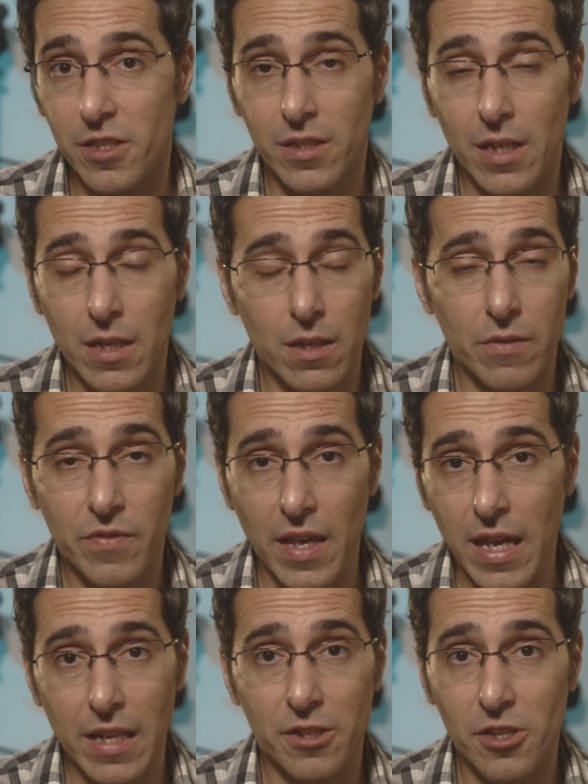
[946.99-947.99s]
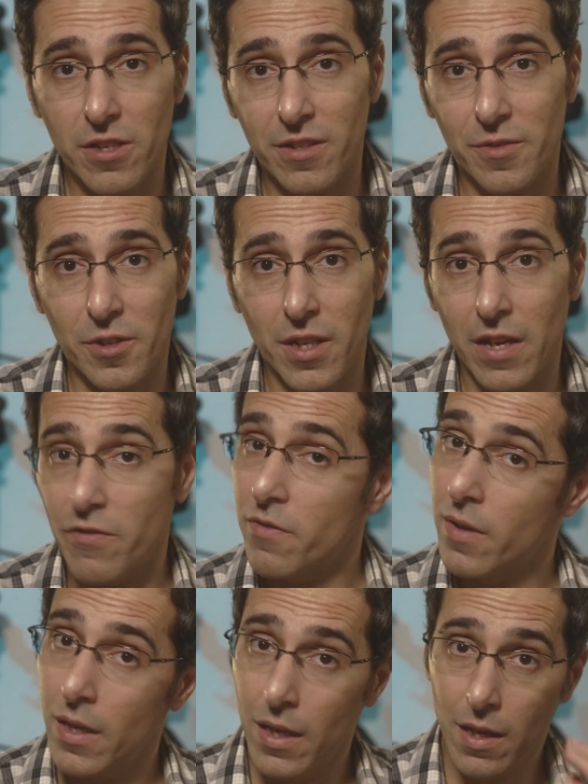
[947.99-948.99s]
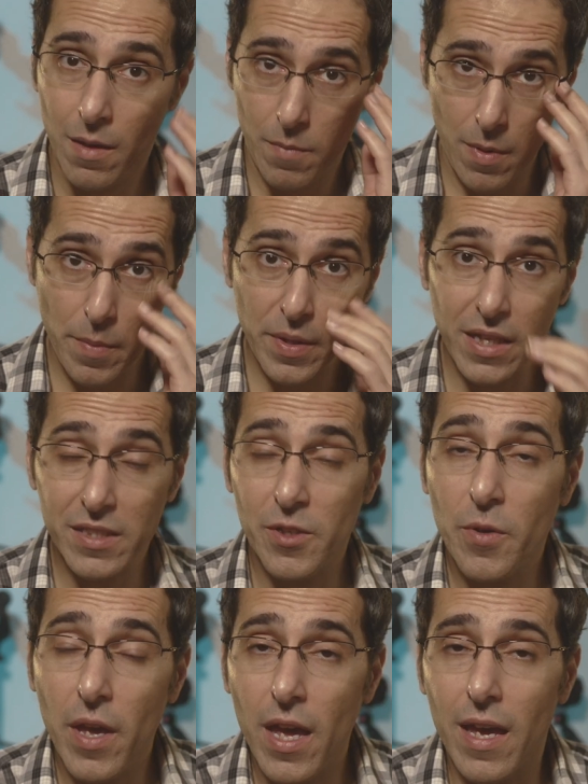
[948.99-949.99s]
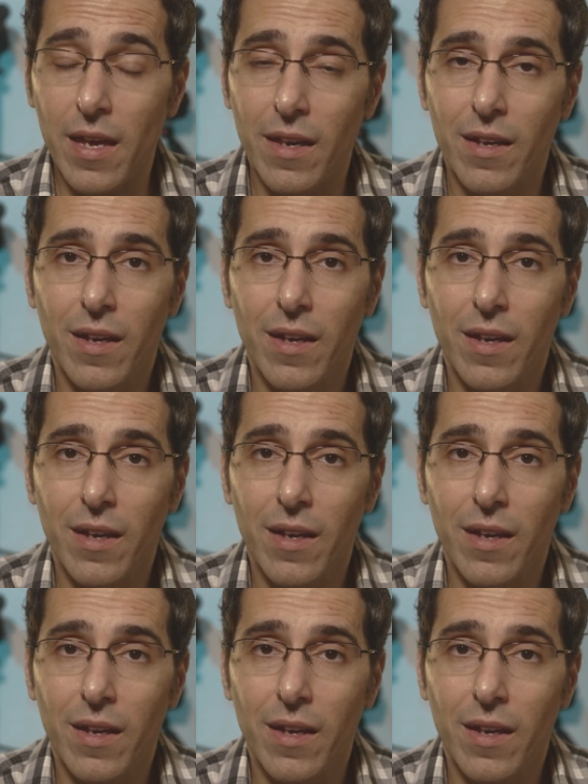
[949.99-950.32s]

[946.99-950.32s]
and if they hate each other in real life, maybe that's okay.